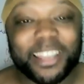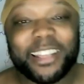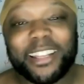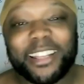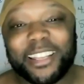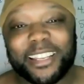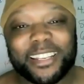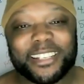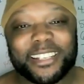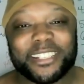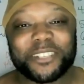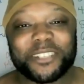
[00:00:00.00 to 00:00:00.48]
Look
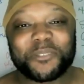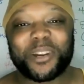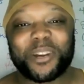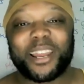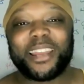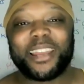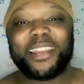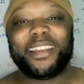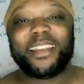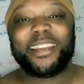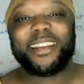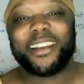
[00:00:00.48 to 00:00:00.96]
at this
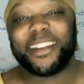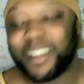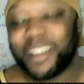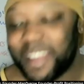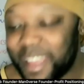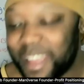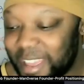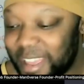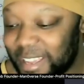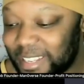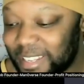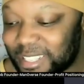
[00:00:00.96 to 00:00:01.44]
right
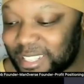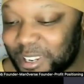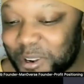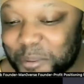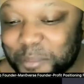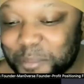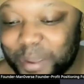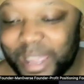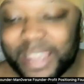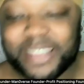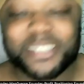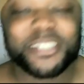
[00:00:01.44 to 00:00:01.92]
here.
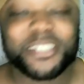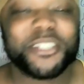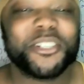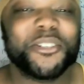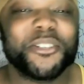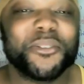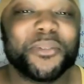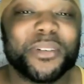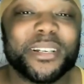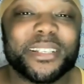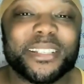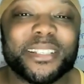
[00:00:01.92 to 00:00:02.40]
So
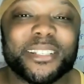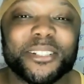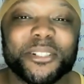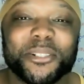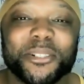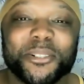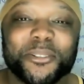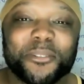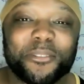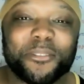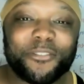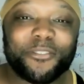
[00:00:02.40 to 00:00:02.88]
imagine you went
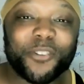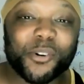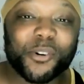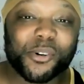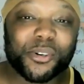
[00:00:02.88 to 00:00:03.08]
to